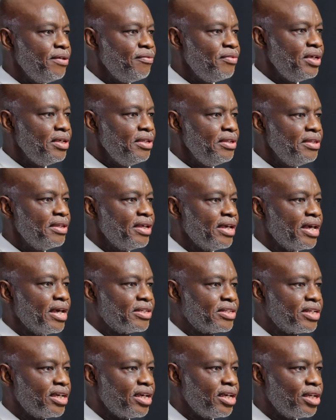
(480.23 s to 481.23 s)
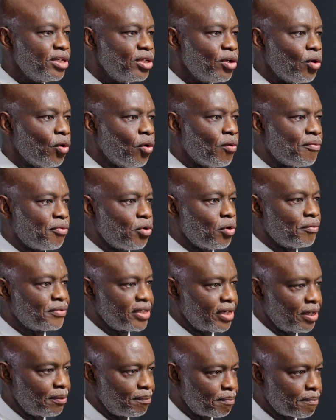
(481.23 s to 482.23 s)
even a third or fourth
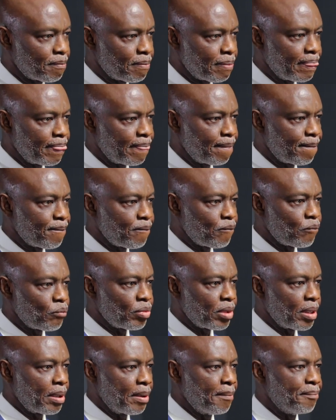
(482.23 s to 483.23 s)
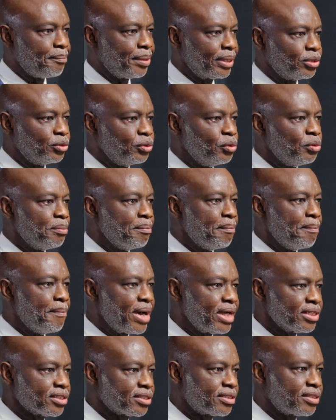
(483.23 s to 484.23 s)
time. But you
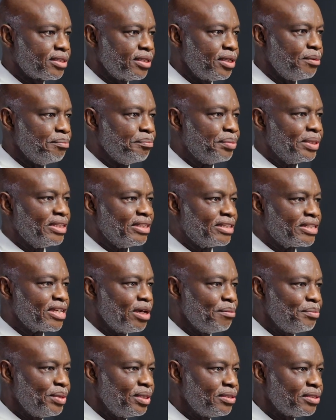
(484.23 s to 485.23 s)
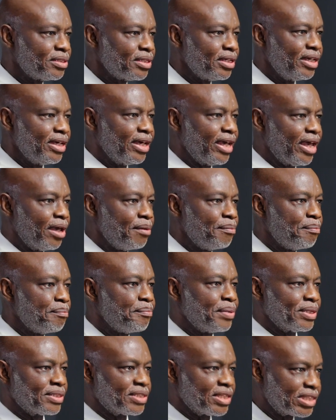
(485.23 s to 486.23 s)
must be determined
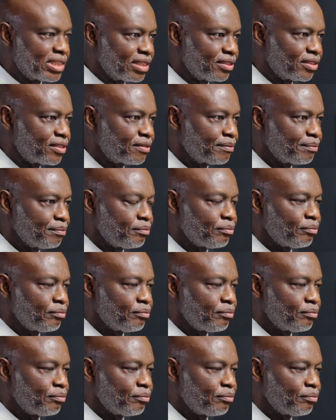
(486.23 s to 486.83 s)
and persistent.